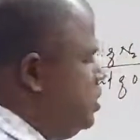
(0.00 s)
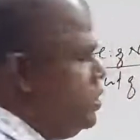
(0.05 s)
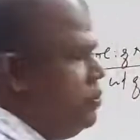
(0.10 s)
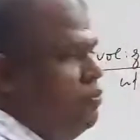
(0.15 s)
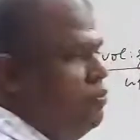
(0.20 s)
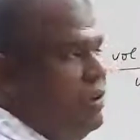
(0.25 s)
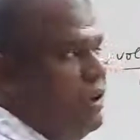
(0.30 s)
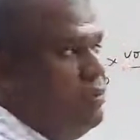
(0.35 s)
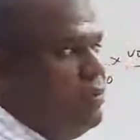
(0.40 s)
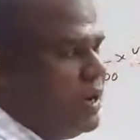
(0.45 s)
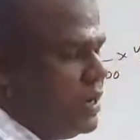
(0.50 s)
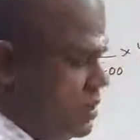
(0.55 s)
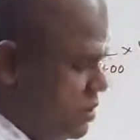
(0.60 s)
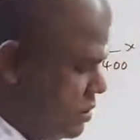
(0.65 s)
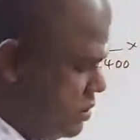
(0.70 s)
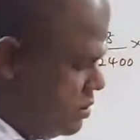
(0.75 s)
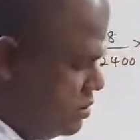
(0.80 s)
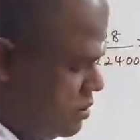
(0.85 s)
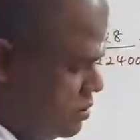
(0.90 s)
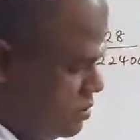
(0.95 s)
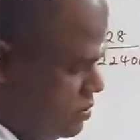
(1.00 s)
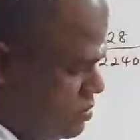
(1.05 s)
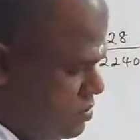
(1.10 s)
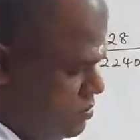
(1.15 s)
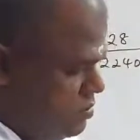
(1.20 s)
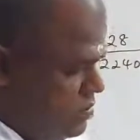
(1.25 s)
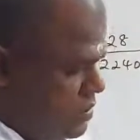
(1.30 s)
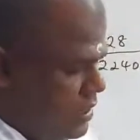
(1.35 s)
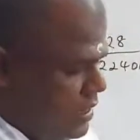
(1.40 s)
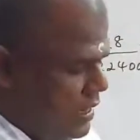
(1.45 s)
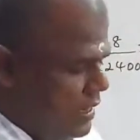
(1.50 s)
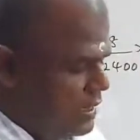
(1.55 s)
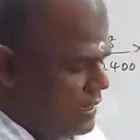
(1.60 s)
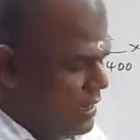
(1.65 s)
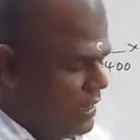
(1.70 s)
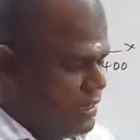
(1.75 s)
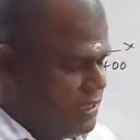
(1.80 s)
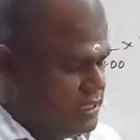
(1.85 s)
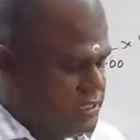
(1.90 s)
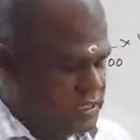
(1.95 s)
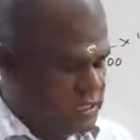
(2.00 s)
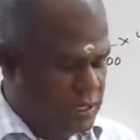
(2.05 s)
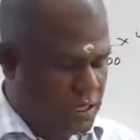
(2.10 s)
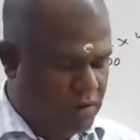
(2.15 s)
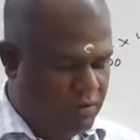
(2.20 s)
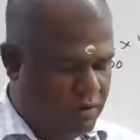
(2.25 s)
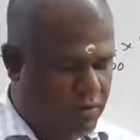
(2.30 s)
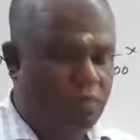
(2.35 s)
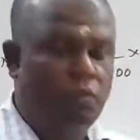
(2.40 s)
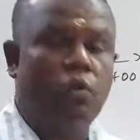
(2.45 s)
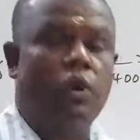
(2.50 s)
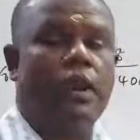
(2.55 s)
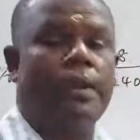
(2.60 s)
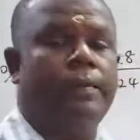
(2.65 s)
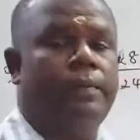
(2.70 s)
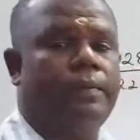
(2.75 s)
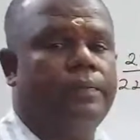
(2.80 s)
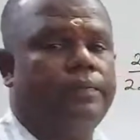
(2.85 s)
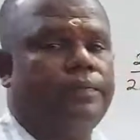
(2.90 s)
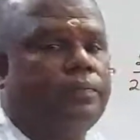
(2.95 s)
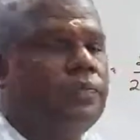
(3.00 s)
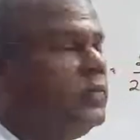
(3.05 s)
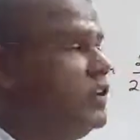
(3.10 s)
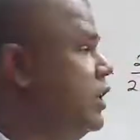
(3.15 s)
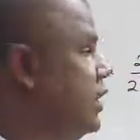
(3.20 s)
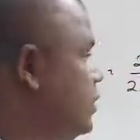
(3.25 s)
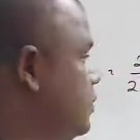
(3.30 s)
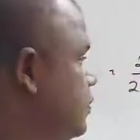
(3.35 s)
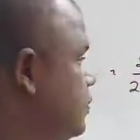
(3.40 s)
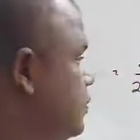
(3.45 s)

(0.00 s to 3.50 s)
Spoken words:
V1 and that is our volume here.